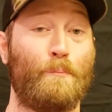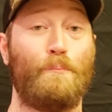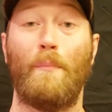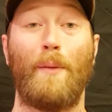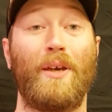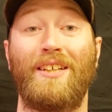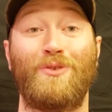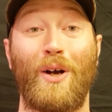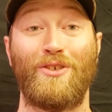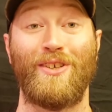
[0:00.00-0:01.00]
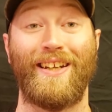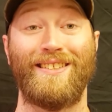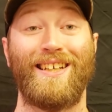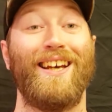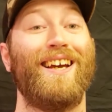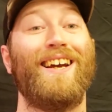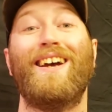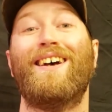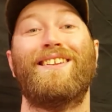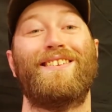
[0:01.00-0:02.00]
my biggest question is,
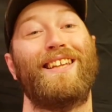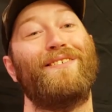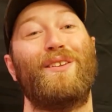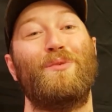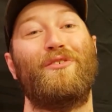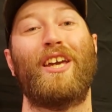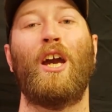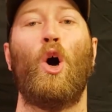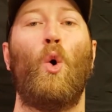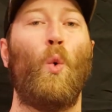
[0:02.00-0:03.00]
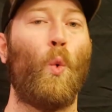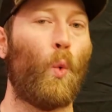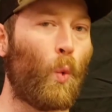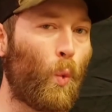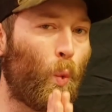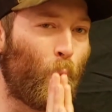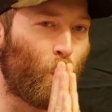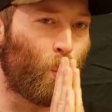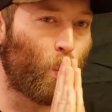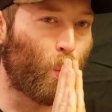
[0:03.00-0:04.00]
leaving the movie,
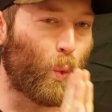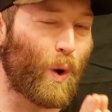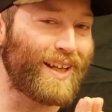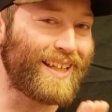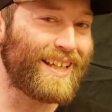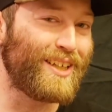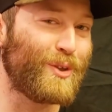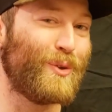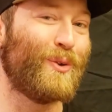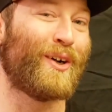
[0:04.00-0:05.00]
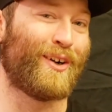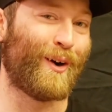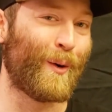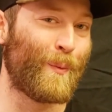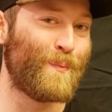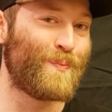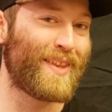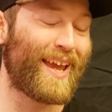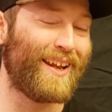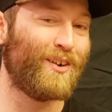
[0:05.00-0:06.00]
what did he do to her
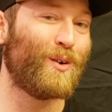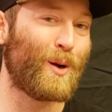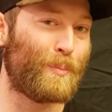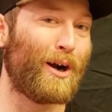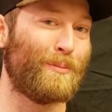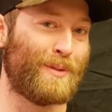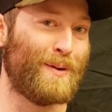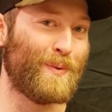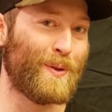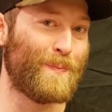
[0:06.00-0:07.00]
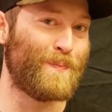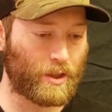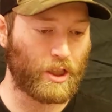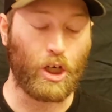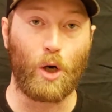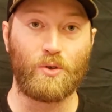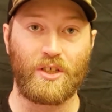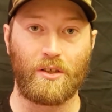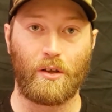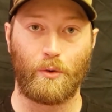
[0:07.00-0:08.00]
in her apartment room? He goes
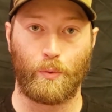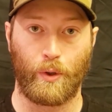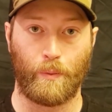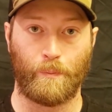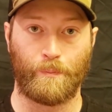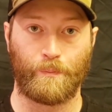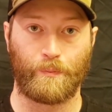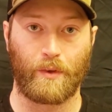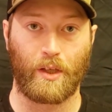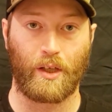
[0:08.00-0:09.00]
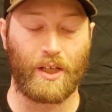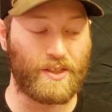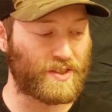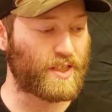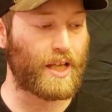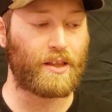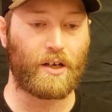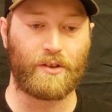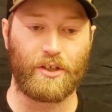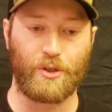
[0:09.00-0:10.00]
into the room, he's sitting
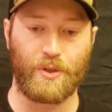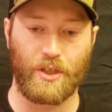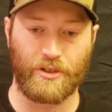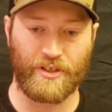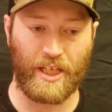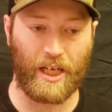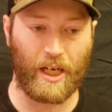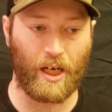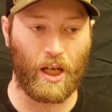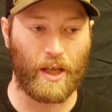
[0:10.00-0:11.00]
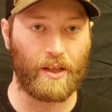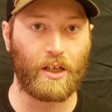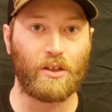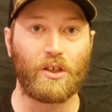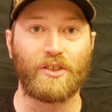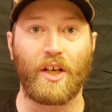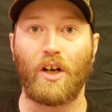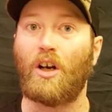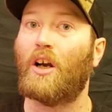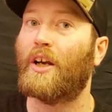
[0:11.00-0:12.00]
there, they do their scene, and then he looks at
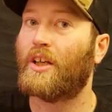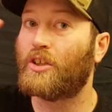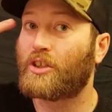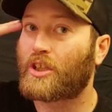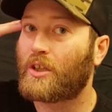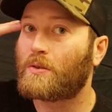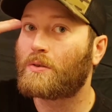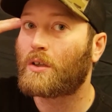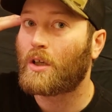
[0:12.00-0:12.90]
her and he just goes,